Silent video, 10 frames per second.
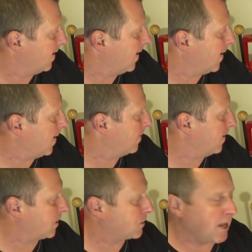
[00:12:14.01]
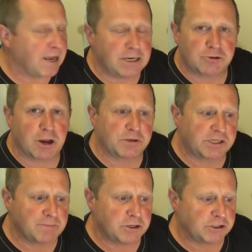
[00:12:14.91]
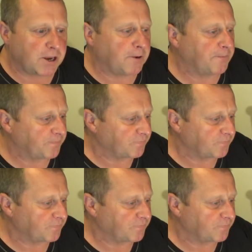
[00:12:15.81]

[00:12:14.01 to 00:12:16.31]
Like I say, any dramas, give me a shout.